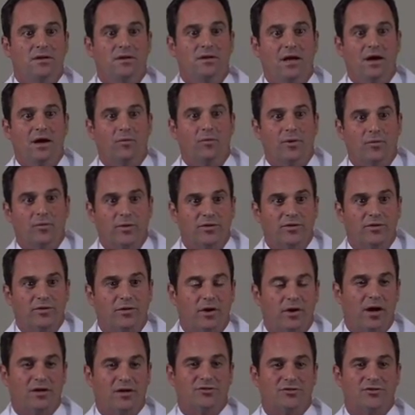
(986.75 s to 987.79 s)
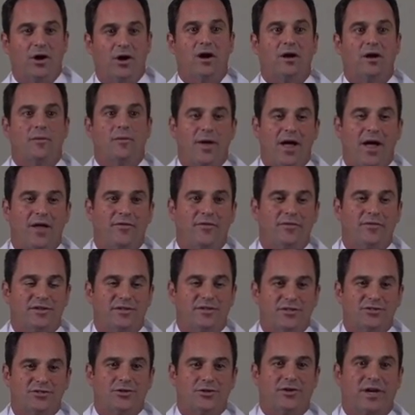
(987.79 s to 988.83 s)
Now when we talk about the
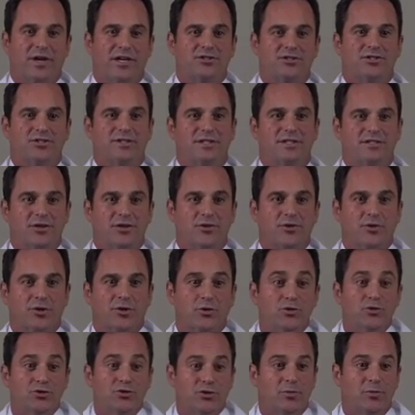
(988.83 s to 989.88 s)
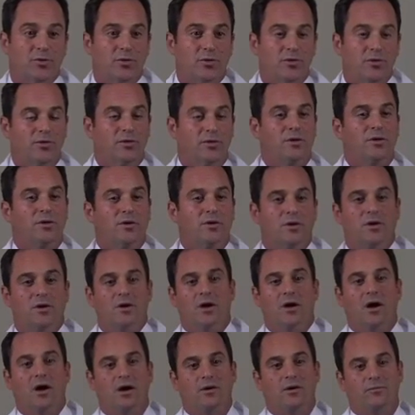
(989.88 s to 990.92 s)
dislocation that's irreducible,
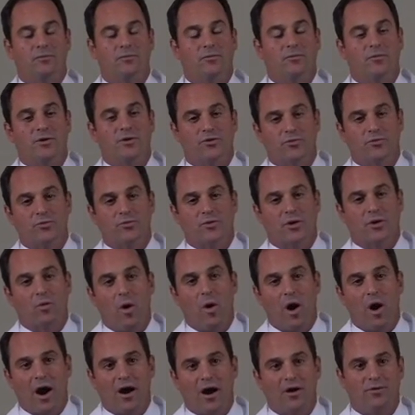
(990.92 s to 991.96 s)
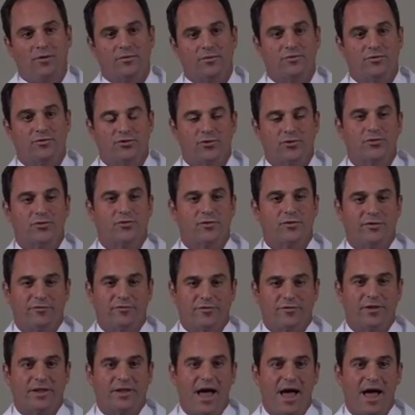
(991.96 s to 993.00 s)
we do require surgery
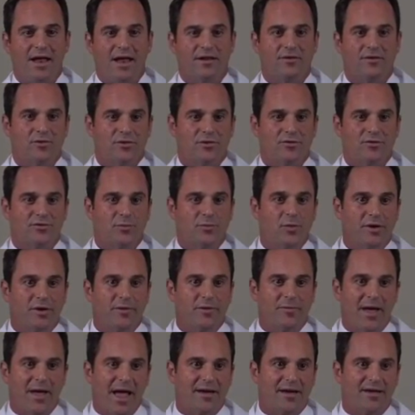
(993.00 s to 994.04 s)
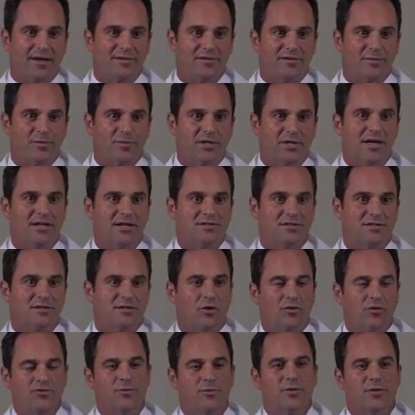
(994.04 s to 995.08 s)
for that in order to put it back into place. And
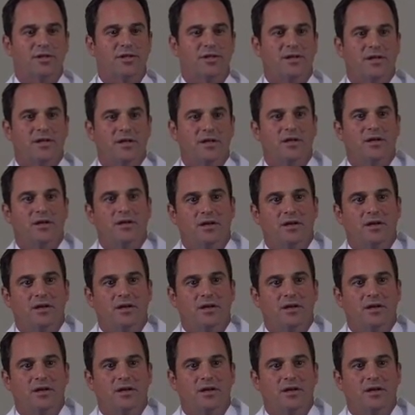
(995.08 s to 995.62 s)
ultimately,